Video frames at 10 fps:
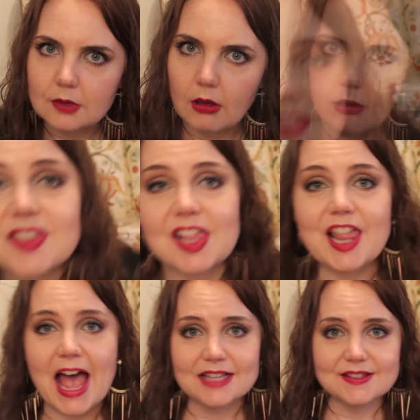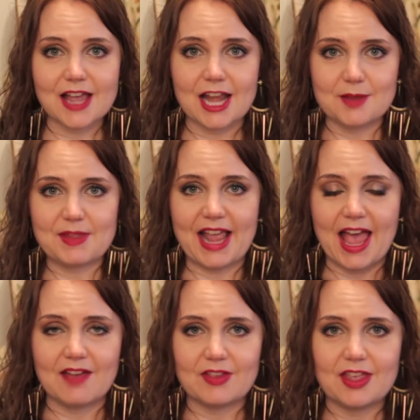And the last item that I
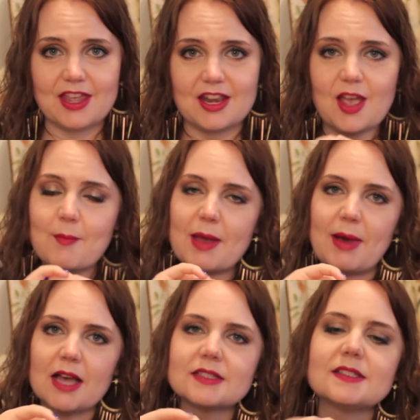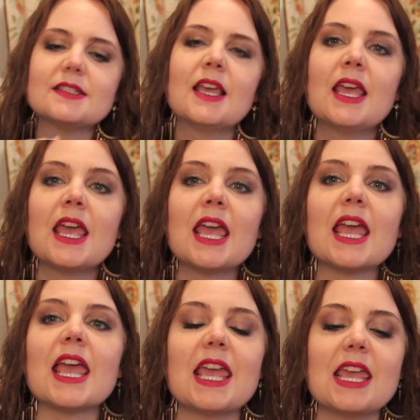have in my box
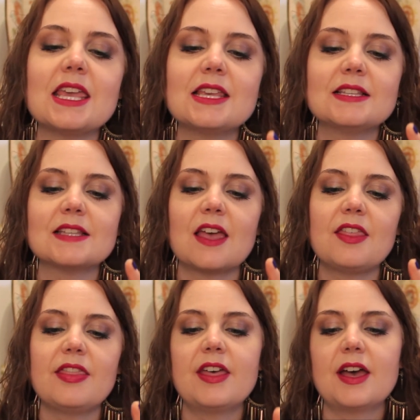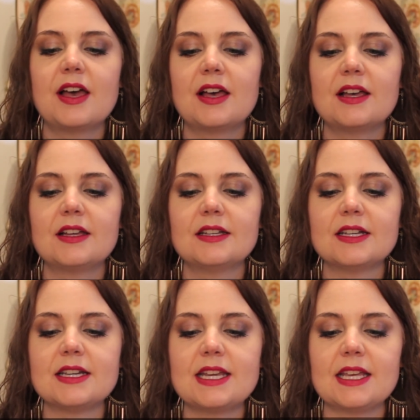is the
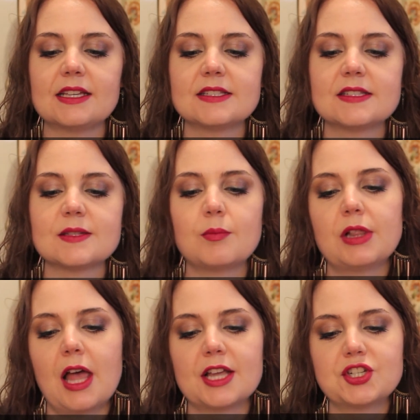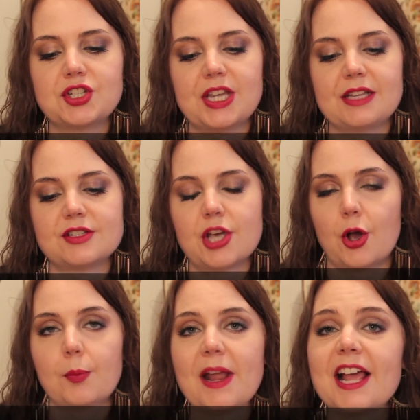NYX blush in
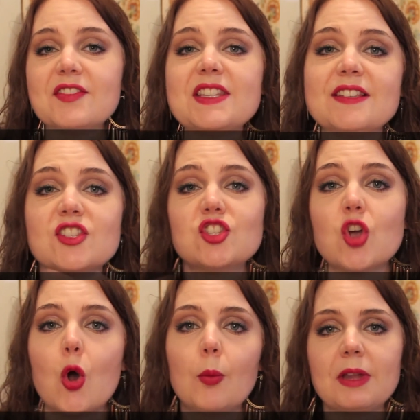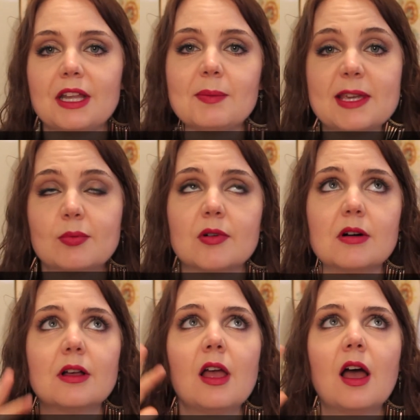taupe. And I've seen so many
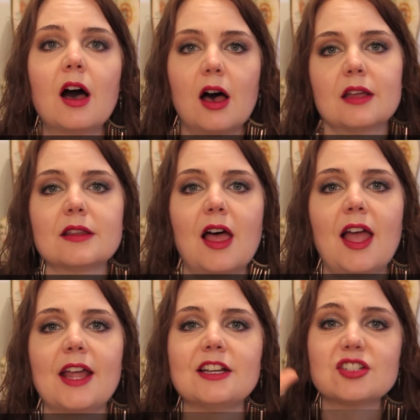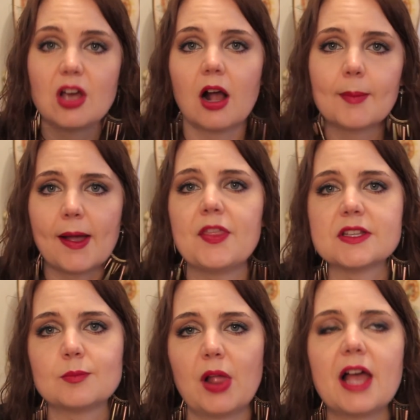people online talk about
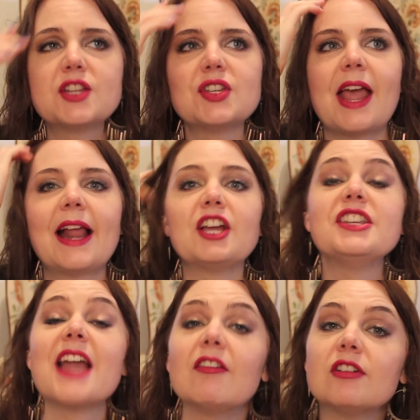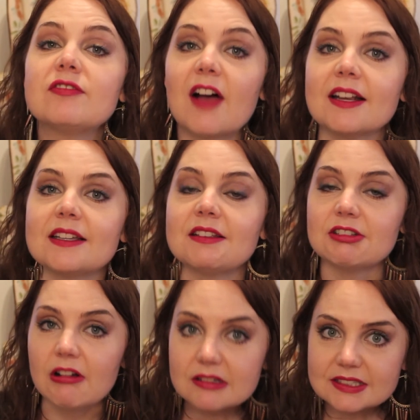this blush, and I could never find it in
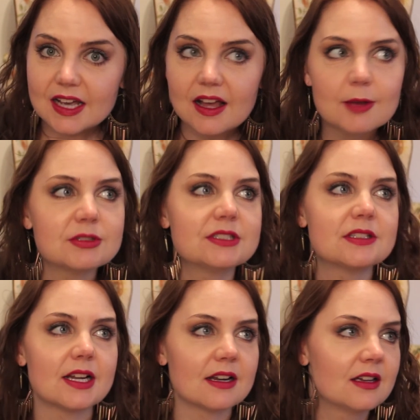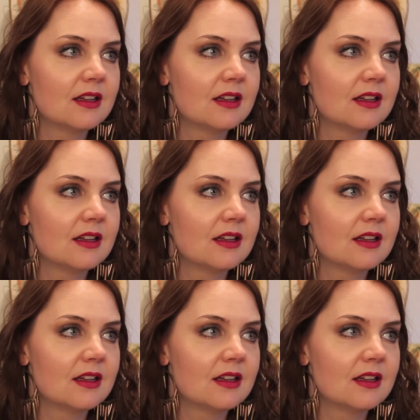Ulta. It was just like,